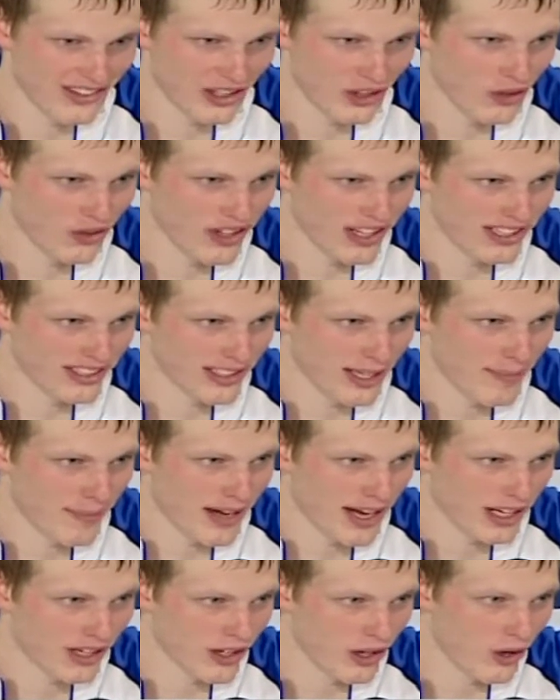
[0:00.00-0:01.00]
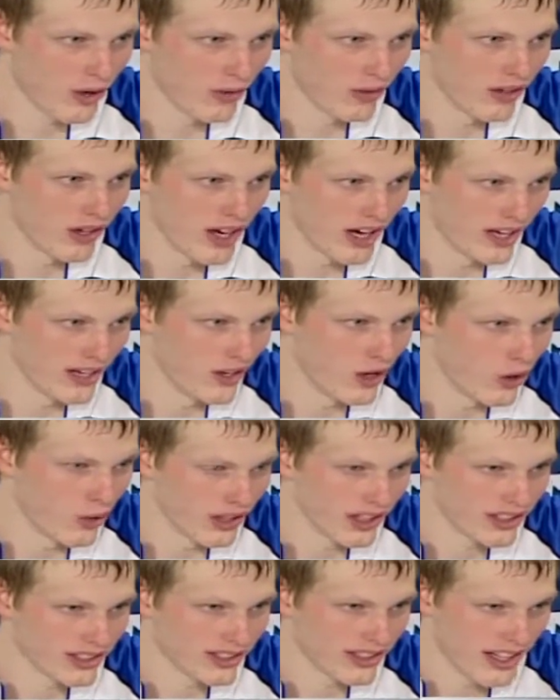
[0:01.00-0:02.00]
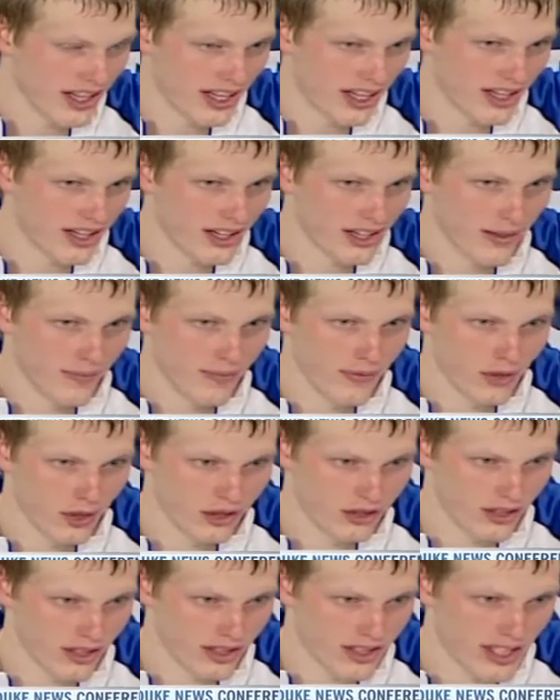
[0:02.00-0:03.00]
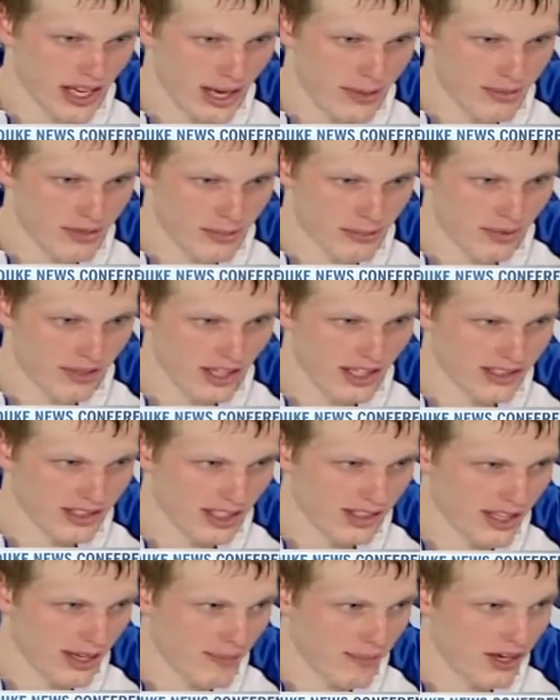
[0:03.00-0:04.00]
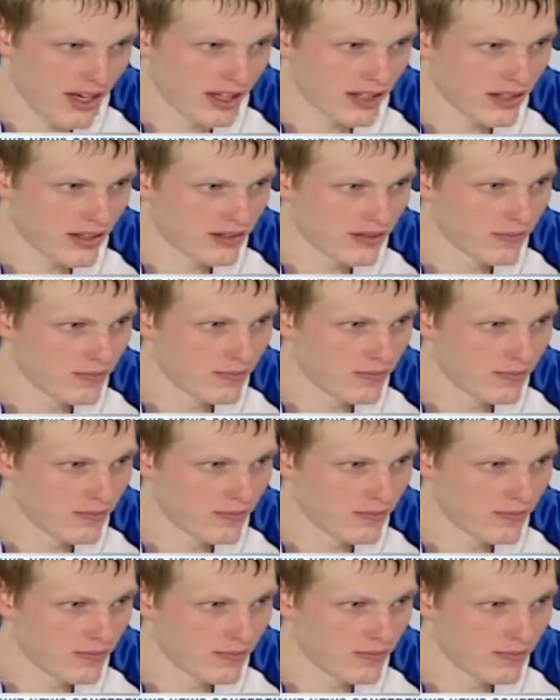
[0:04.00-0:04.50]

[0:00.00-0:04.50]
little things that might go unnoticed, and those are the types of plays that they make.